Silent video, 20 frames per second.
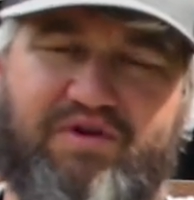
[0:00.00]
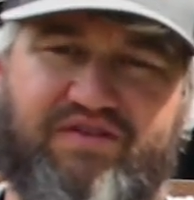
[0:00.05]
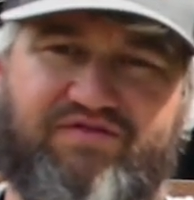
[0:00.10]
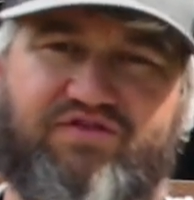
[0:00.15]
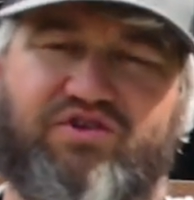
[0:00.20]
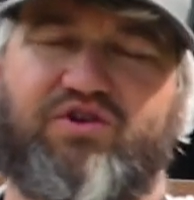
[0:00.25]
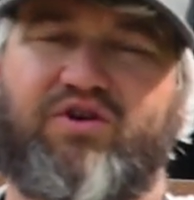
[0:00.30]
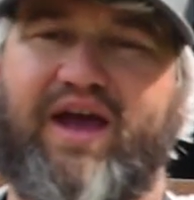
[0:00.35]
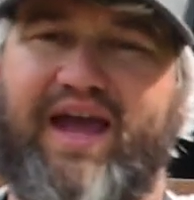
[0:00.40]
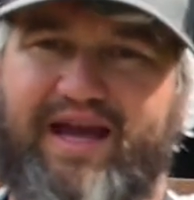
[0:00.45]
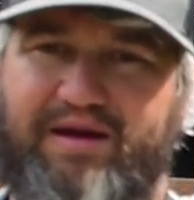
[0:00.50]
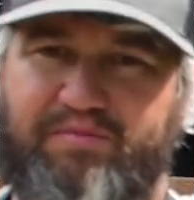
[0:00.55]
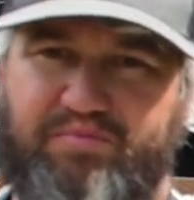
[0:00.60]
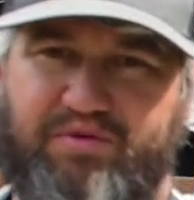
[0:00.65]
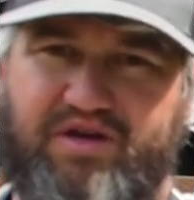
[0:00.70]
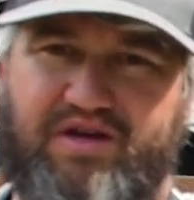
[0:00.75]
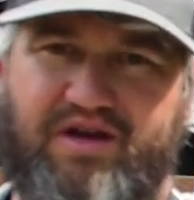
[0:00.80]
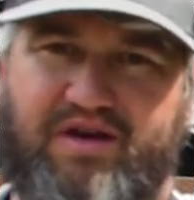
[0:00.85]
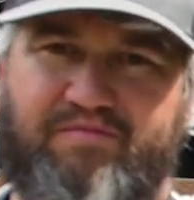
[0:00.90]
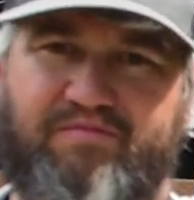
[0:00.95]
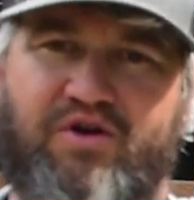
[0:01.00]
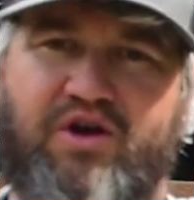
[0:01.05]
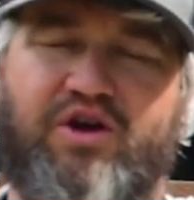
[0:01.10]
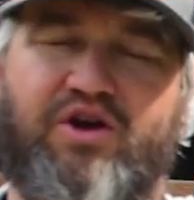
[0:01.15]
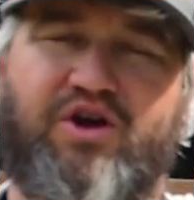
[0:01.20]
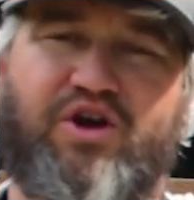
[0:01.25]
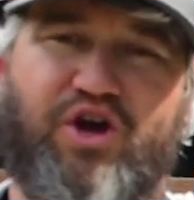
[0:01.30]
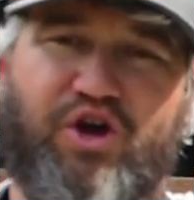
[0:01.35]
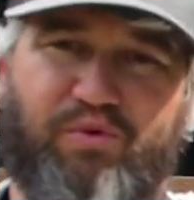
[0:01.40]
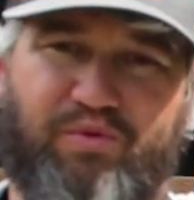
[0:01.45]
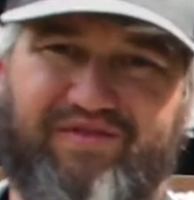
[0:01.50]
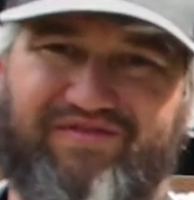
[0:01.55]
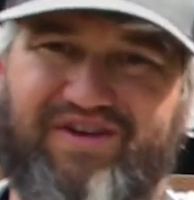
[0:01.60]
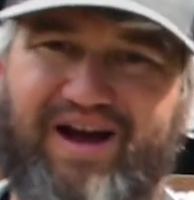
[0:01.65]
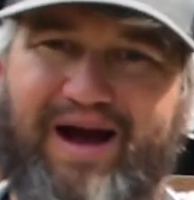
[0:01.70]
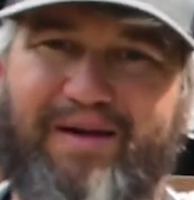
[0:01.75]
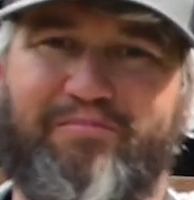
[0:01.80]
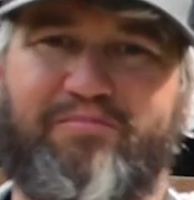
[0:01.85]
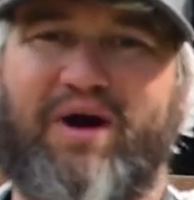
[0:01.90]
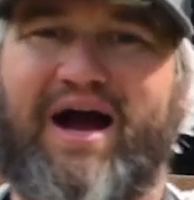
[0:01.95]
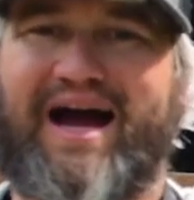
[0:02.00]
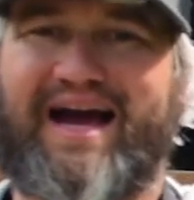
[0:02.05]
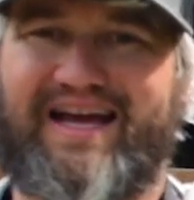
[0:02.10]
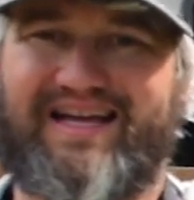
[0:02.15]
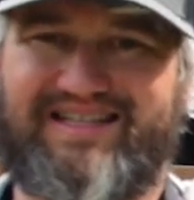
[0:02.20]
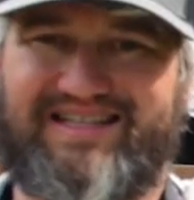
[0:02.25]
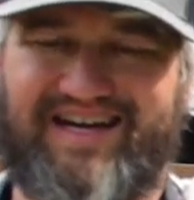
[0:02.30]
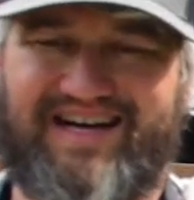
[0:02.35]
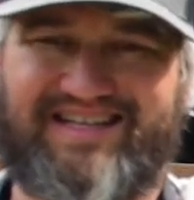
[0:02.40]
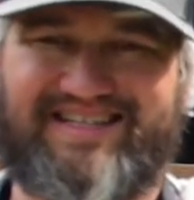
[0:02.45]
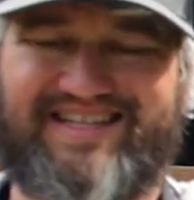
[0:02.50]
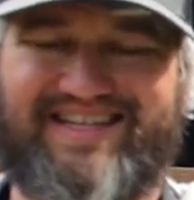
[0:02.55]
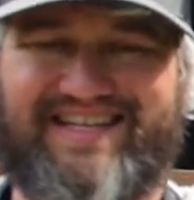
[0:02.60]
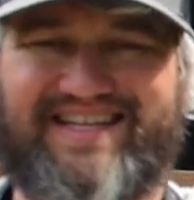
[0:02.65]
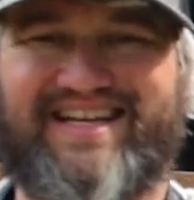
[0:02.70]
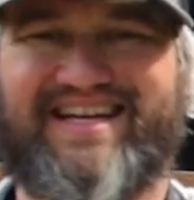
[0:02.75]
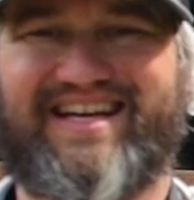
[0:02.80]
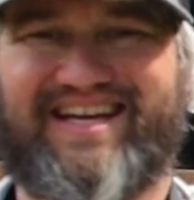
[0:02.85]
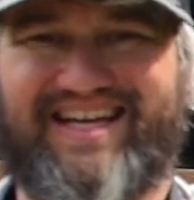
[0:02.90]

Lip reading: until 8 p.m. We've got buy a dozen,